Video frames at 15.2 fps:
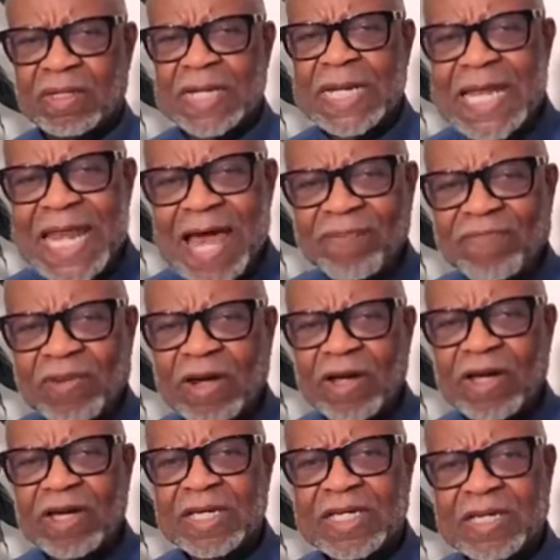Never
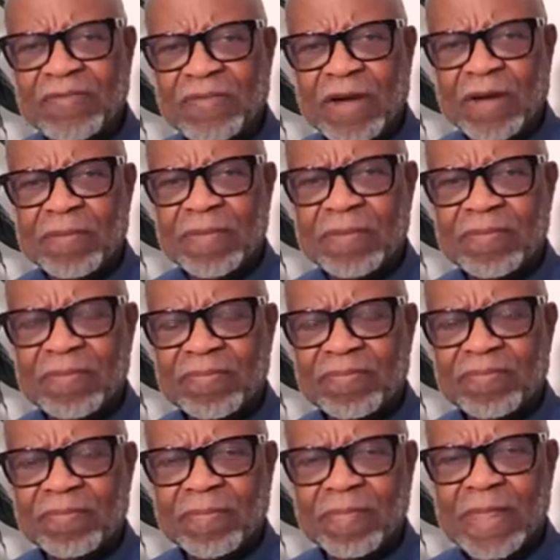give up.
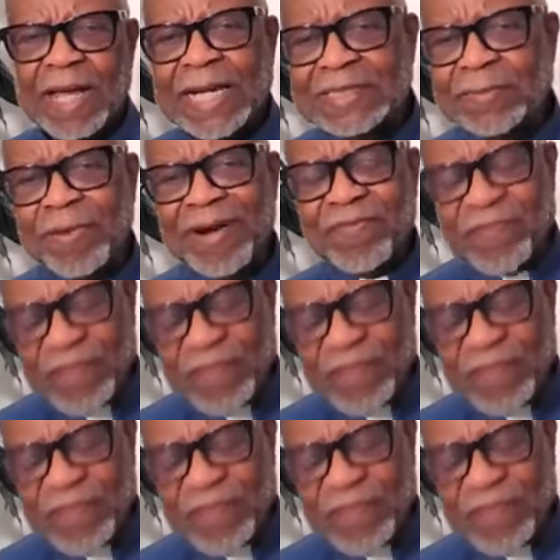As a matter of